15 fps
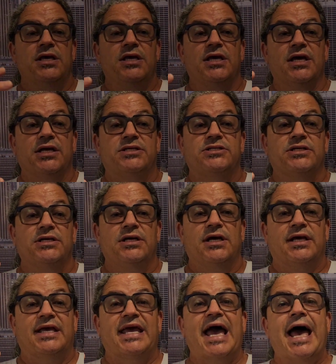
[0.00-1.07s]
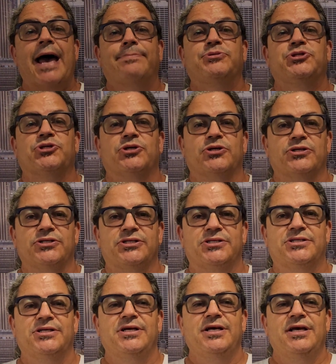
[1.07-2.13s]
It
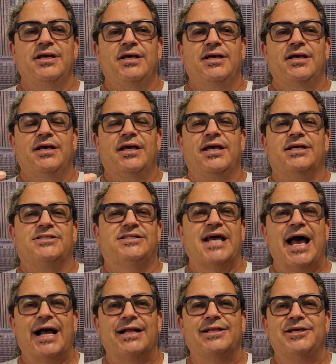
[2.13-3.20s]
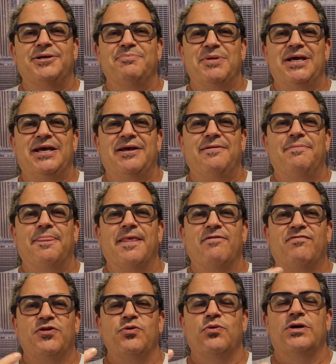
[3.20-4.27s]
captures exactly me.
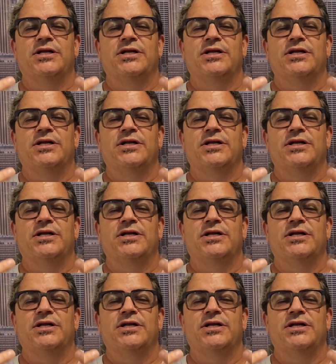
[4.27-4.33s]
If you were